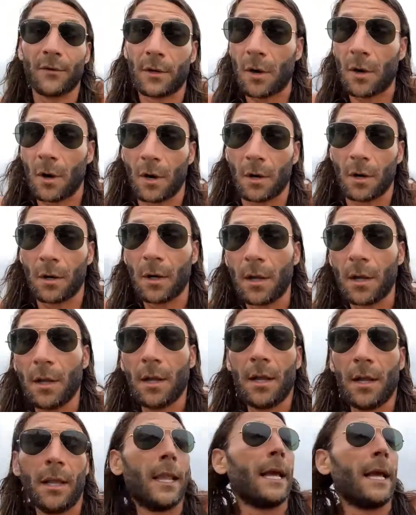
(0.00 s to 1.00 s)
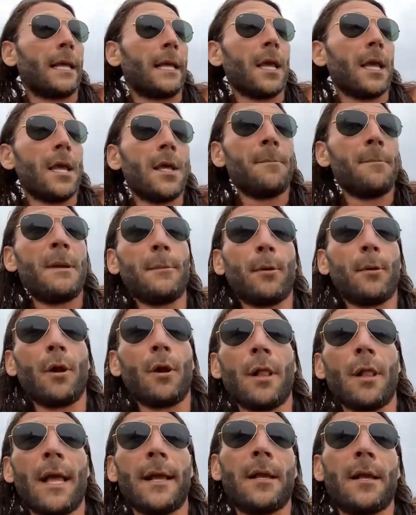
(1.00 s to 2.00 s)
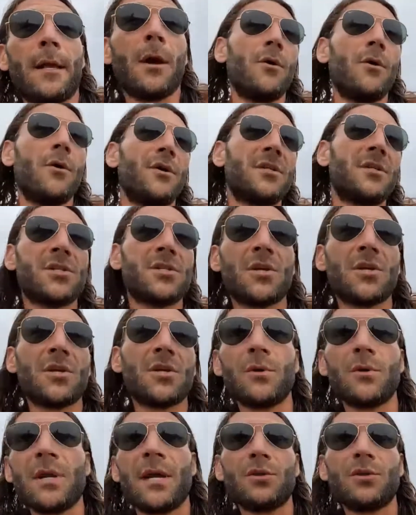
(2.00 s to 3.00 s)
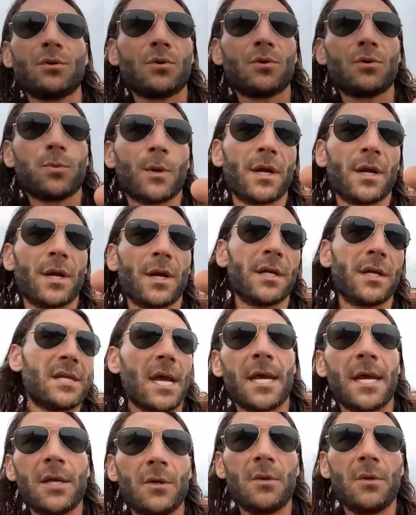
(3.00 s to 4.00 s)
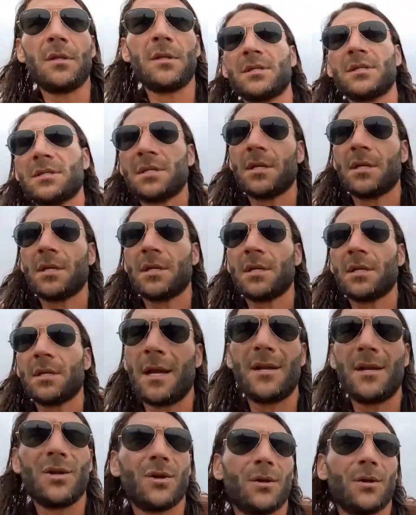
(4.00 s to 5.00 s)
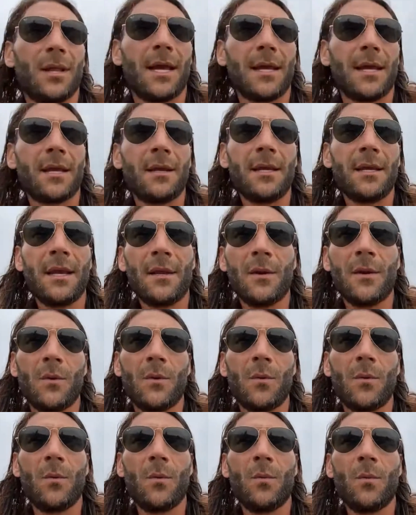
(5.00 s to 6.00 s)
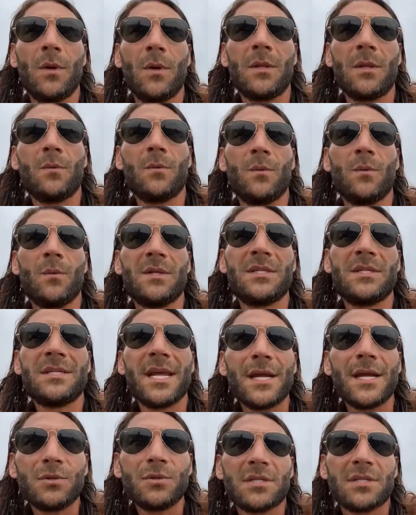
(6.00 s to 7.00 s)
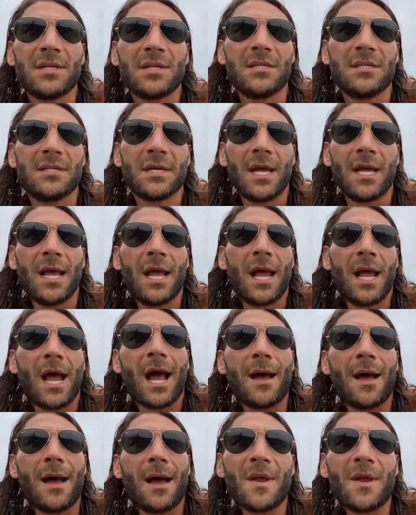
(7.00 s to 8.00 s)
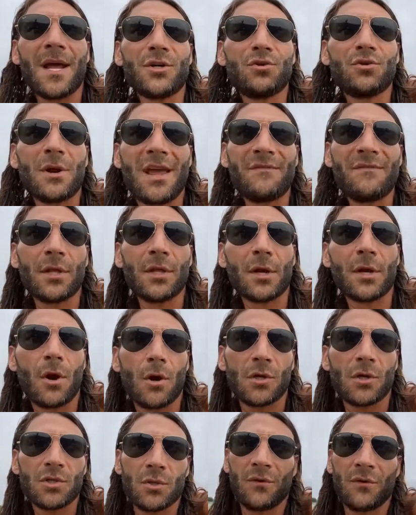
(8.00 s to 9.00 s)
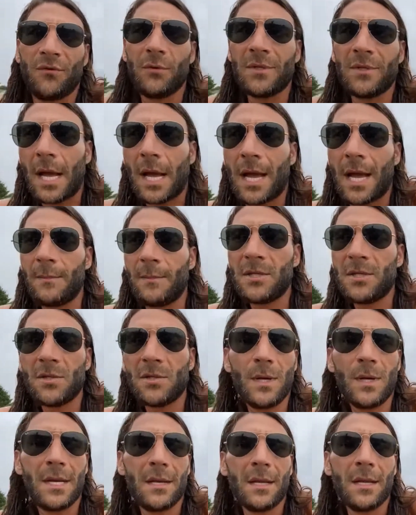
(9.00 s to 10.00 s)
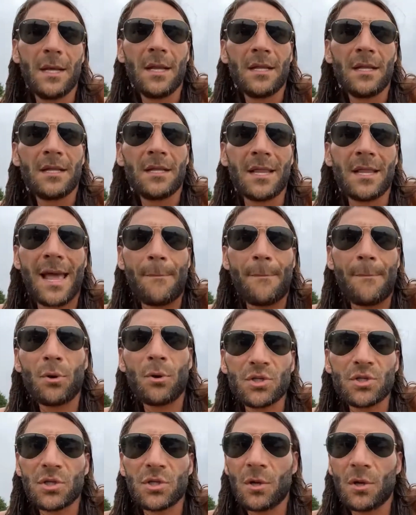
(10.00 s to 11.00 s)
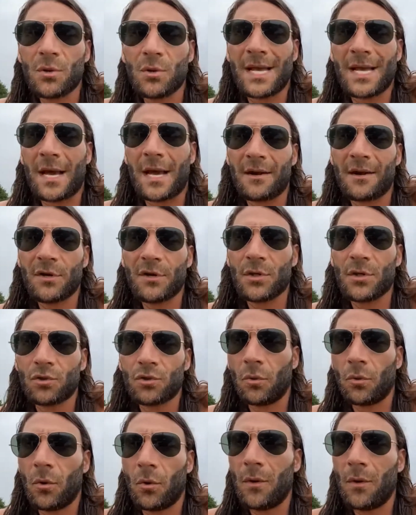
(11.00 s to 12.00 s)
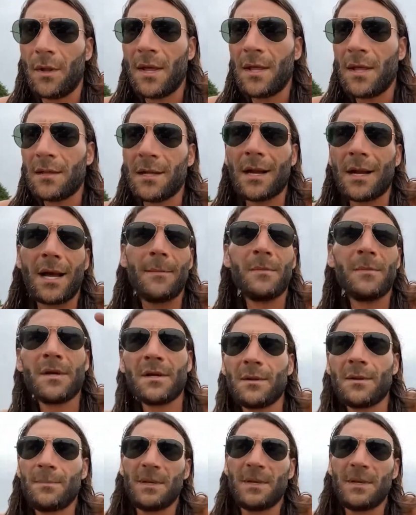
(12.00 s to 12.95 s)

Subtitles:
car, like people are like, oh, this is so dangerous. We're going to tie you to this, da, da, da, da. And you're like, what's dangerous is I'm not driving the car. So if you tie me to it, then that person goes out of control. Then I'm going to be